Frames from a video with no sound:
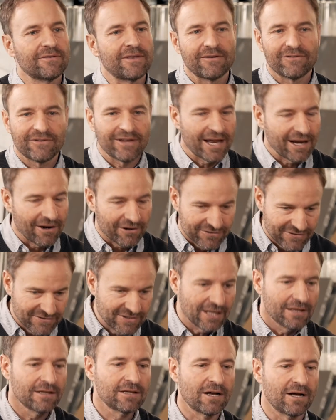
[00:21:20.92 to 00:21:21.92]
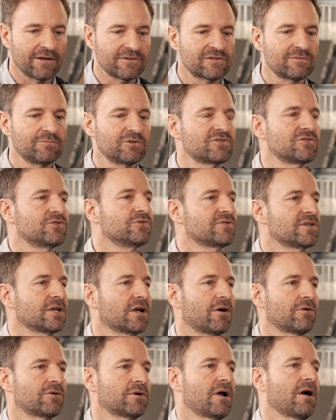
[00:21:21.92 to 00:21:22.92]
that there are still customers using
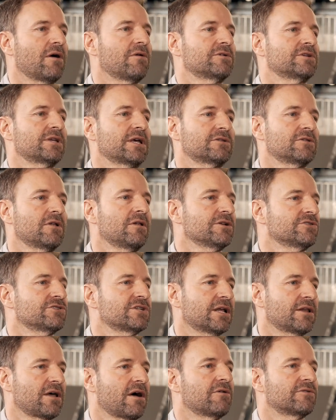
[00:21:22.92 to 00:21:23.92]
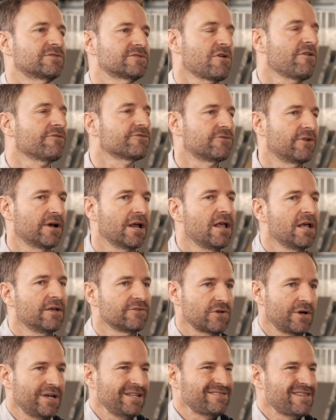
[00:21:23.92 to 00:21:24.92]
our, our technology and our software.
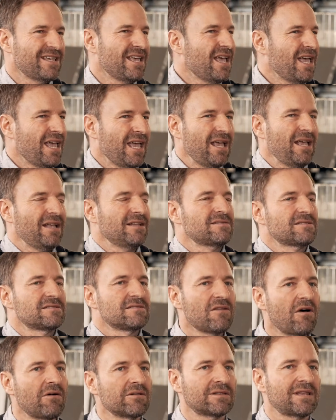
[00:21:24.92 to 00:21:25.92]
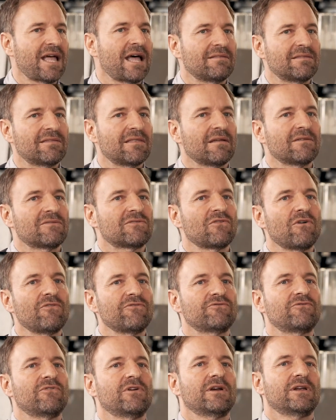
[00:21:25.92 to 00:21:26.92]
So it's, it's not that the
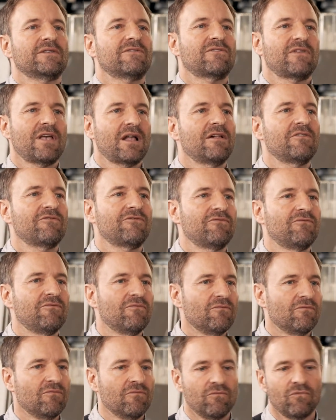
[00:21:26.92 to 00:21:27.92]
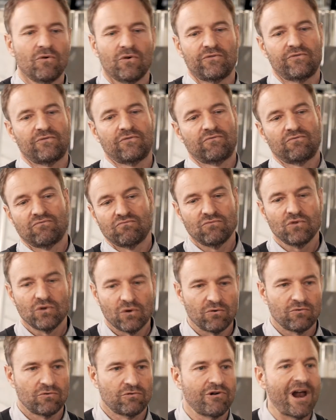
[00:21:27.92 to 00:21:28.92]
software itself was you
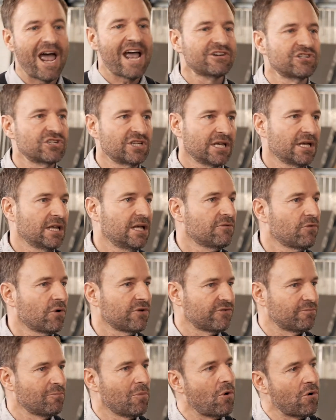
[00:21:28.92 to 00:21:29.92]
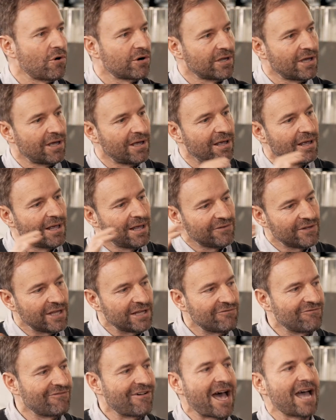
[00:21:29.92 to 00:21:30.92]
know, crashing. It was yeah. more the, the
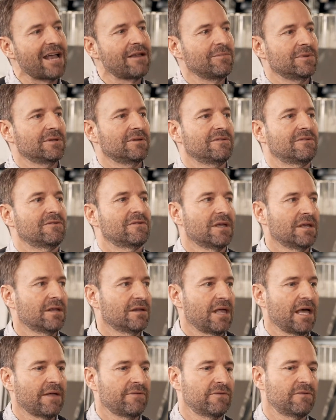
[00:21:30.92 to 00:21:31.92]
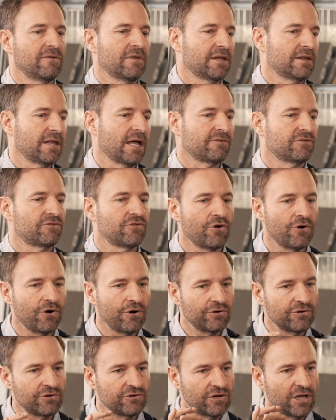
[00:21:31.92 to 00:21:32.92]
environment uh, that, that
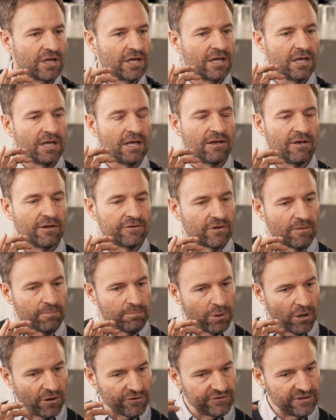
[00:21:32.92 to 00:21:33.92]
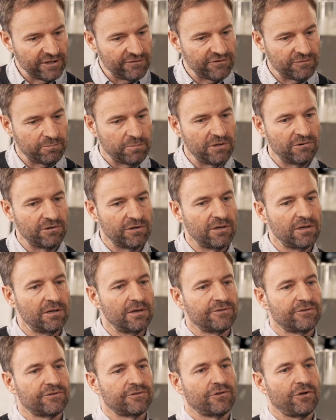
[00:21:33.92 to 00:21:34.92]
turned uh, the positive
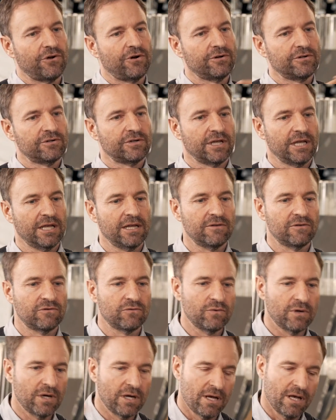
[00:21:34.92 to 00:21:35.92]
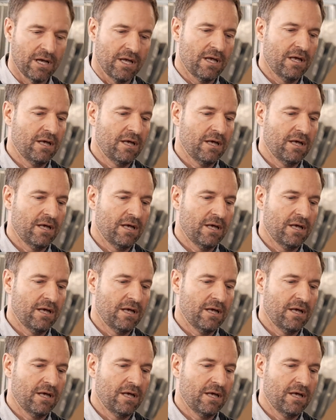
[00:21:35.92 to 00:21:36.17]
spiral turned into a,